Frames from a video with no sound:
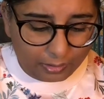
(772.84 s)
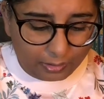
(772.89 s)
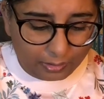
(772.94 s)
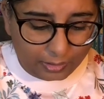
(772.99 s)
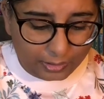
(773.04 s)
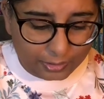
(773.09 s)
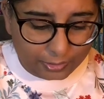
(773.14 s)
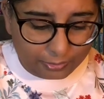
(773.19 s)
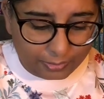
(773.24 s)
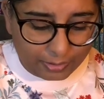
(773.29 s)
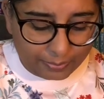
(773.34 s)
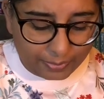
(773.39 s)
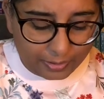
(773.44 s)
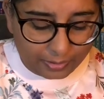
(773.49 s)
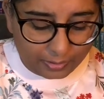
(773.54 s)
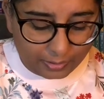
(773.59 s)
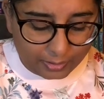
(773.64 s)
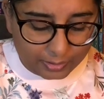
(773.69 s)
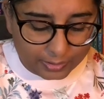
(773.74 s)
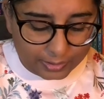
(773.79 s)
Little Rabbit
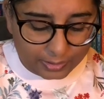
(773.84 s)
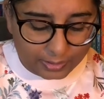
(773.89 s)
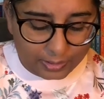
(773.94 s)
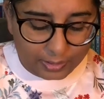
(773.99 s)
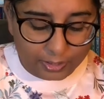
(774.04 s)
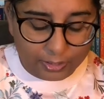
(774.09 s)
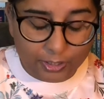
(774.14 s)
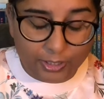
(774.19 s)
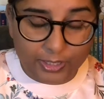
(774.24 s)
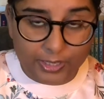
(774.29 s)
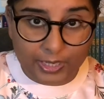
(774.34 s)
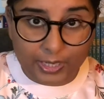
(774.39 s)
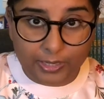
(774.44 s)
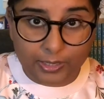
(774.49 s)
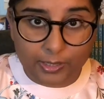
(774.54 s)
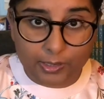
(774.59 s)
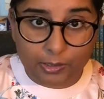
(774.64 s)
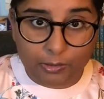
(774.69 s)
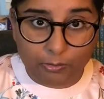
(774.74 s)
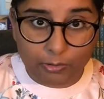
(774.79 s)
asked. To see
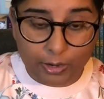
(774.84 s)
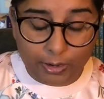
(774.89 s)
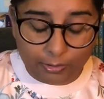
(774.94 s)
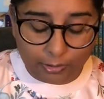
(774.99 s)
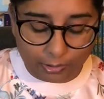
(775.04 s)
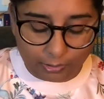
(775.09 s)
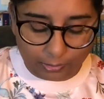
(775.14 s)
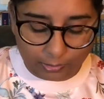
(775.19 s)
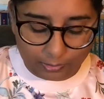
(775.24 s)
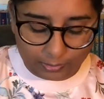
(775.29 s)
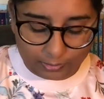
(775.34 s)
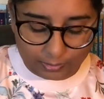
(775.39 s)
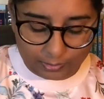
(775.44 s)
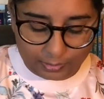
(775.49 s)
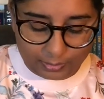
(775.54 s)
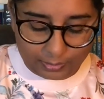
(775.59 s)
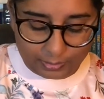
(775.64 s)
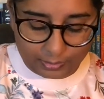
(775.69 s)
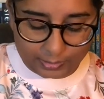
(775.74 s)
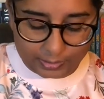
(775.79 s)
Squirrel,
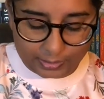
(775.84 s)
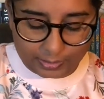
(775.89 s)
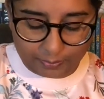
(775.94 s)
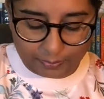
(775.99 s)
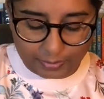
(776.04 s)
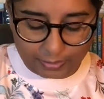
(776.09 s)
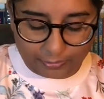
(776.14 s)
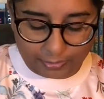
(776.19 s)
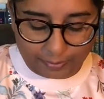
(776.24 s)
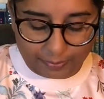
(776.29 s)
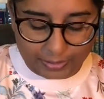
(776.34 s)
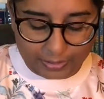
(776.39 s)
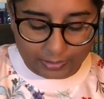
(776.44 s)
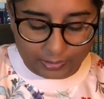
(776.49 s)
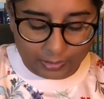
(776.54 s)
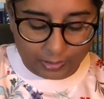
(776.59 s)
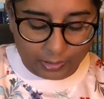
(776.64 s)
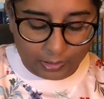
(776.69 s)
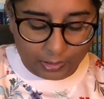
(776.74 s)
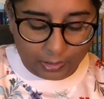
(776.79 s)
said Big Rabbit.
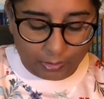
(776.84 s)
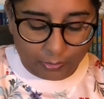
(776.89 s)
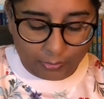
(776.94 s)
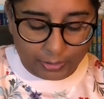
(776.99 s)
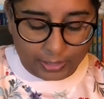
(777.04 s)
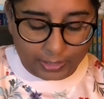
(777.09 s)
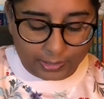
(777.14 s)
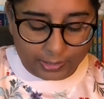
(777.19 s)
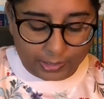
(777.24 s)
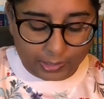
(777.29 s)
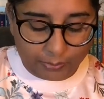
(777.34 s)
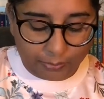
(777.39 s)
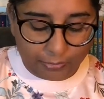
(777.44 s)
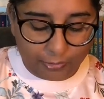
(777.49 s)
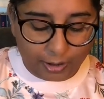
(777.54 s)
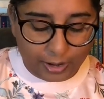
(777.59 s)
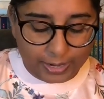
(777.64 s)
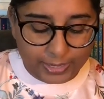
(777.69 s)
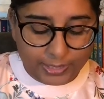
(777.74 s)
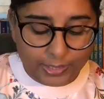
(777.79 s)
We can
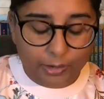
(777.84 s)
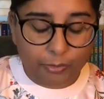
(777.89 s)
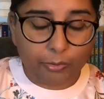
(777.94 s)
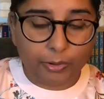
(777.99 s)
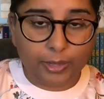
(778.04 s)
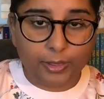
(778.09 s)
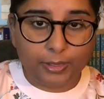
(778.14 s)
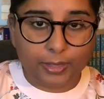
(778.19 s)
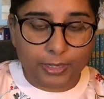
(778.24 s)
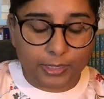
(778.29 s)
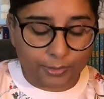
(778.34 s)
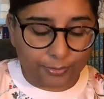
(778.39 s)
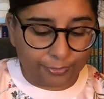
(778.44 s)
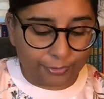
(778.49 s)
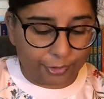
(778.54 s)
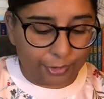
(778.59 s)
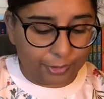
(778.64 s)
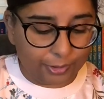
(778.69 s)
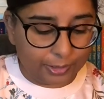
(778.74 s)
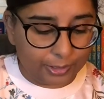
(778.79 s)
surprise her with this
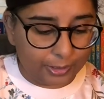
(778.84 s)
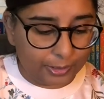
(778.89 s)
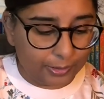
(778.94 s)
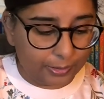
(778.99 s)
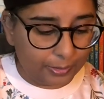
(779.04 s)
fruit.